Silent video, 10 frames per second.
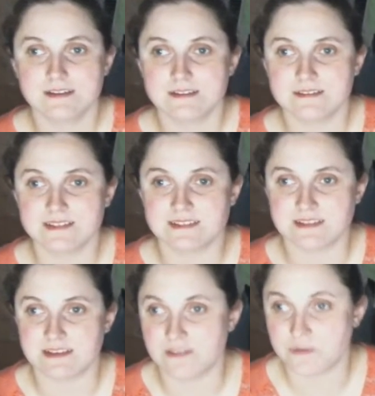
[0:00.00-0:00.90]
And this is
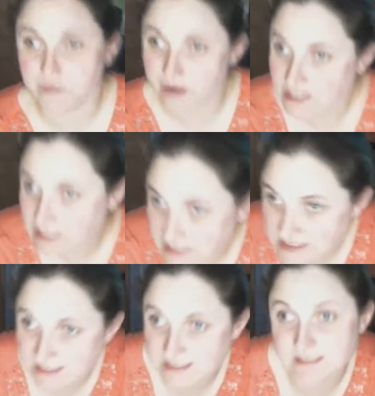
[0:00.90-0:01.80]
another project
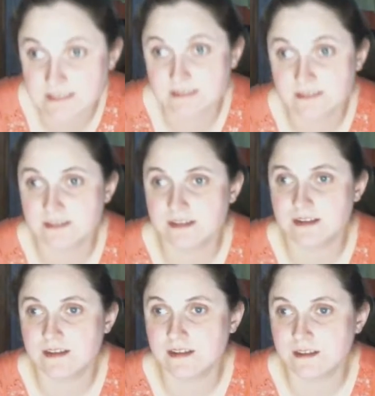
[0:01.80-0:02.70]

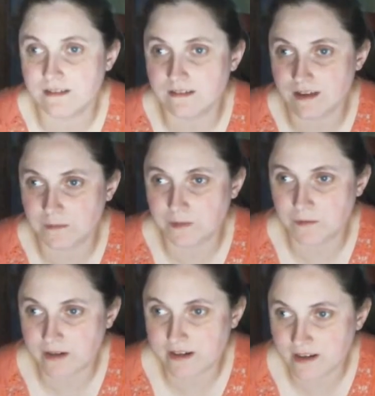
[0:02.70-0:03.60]
I'll be
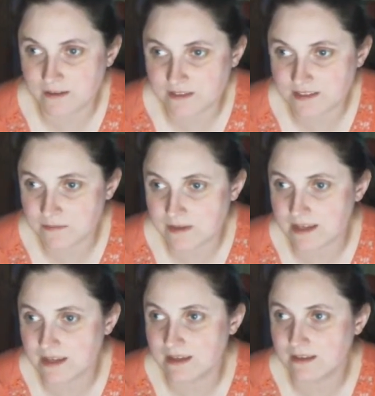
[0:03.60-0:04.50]
working on with somebody